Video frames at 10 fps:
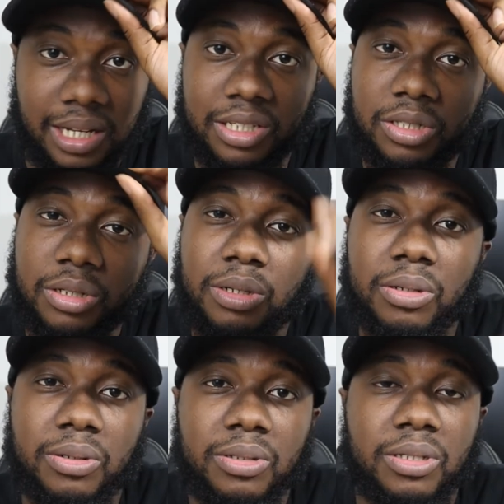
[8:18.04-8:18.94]
is to
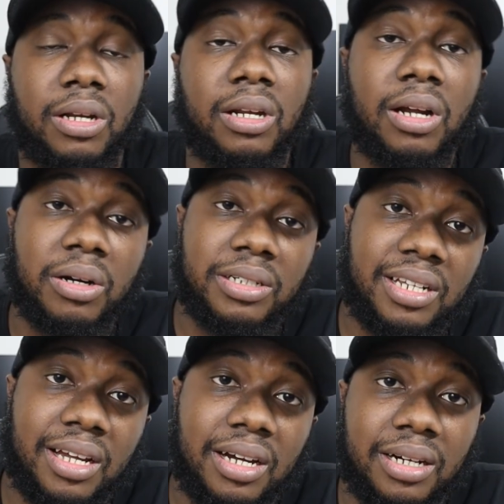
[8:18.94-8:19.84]
use long
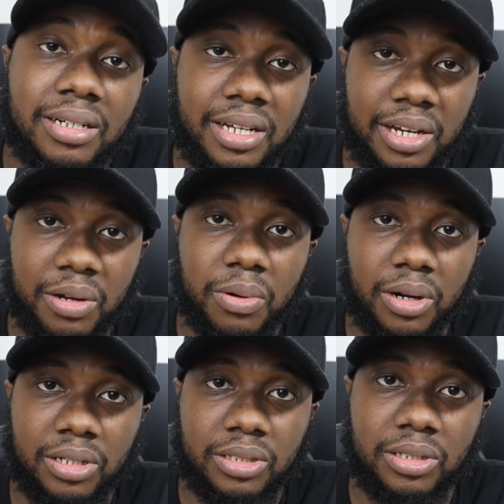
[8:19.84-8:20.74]
tail
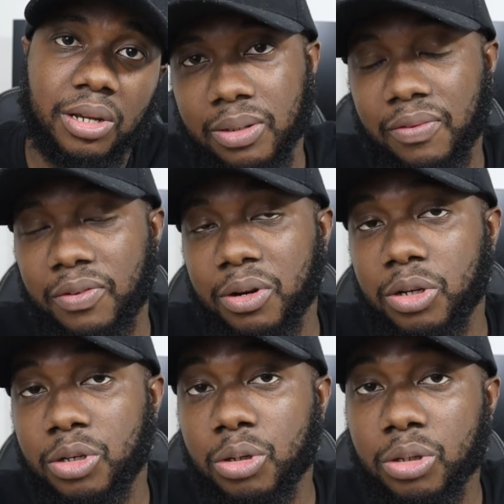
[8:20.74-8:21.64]
keywords. If you're a
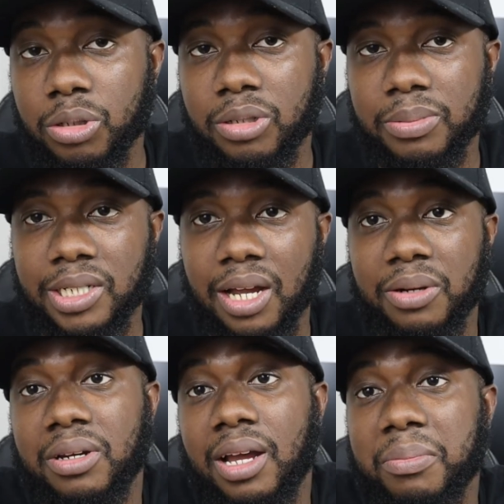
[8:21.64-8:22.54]
new YouTube
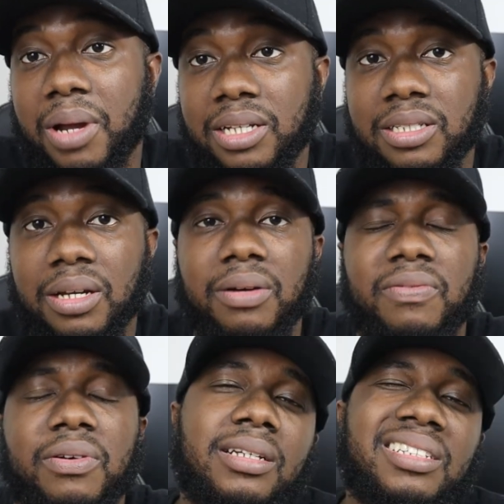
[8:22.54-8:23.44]
channel like myself,
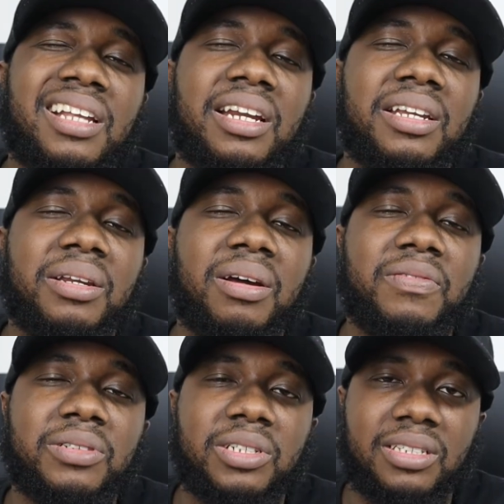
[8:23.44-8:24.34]
it's not enough
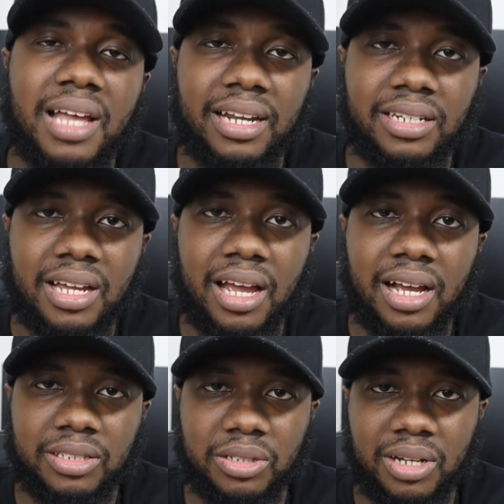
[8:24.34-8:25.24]
to just add
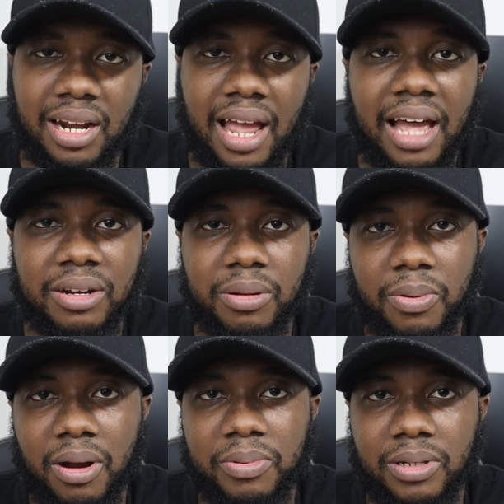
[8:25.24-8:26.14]
tags. You gotta add the
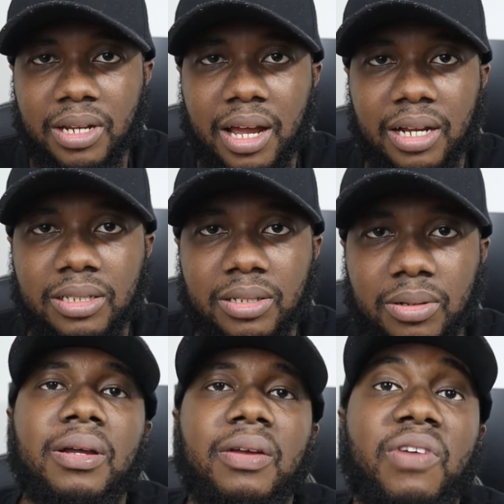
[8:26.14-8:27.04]
proper tags. So
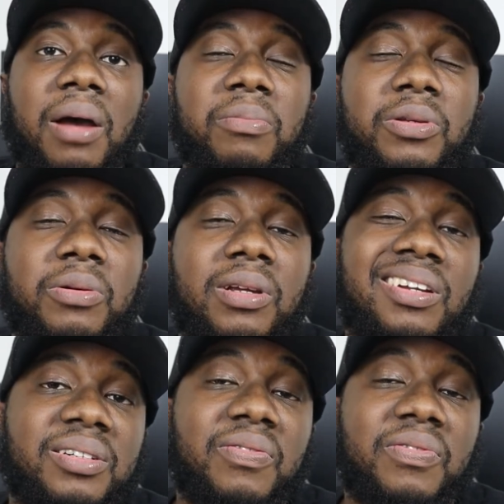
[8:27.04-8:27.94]
if I'm doing
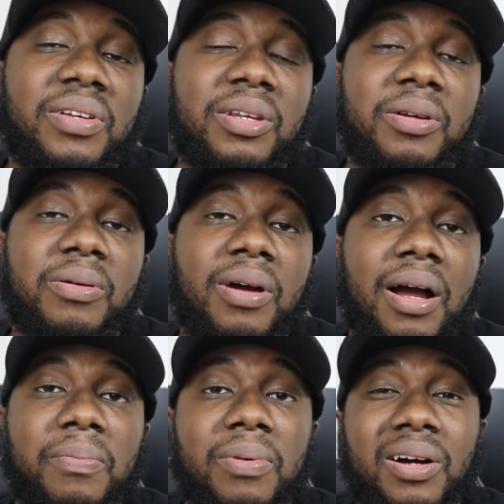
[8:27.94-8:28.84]
a video
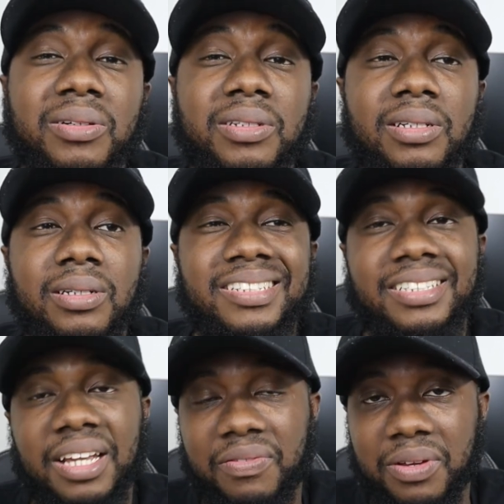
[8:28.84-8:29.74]
about
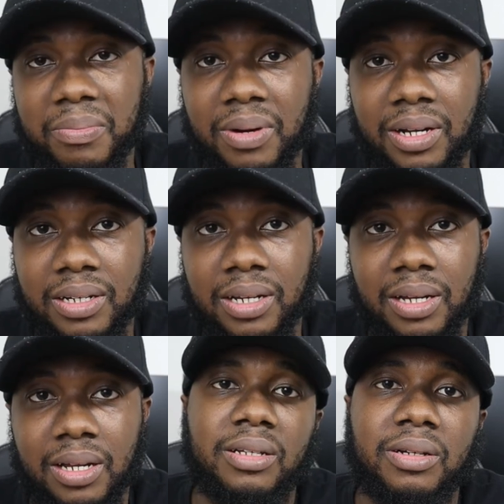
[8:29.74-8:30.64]
saving money,
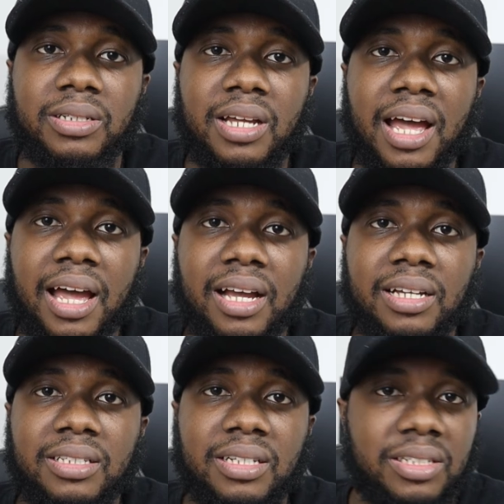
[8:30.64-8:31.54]
your
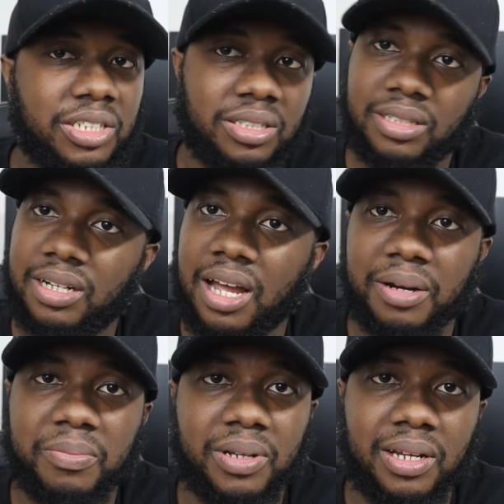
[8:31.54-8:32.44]
tags should
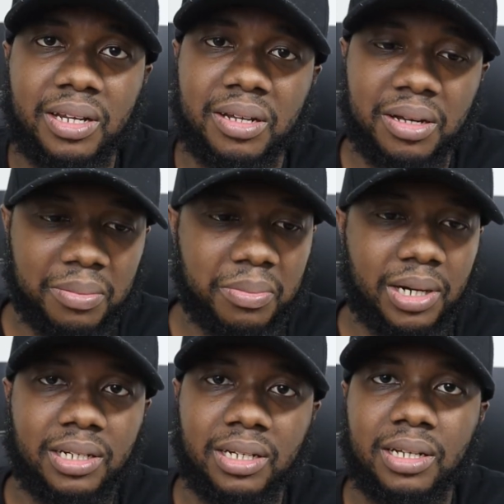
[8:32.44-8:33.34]
not be
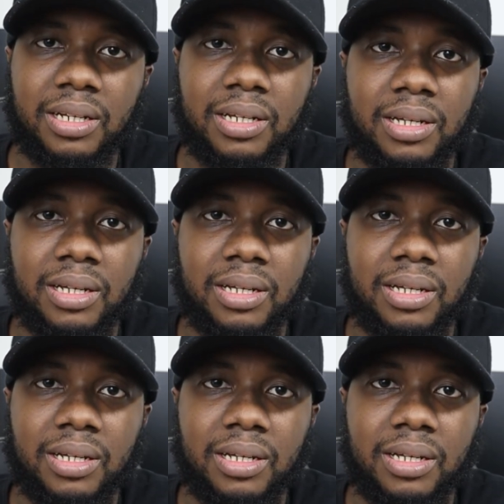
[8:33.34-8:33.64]
money,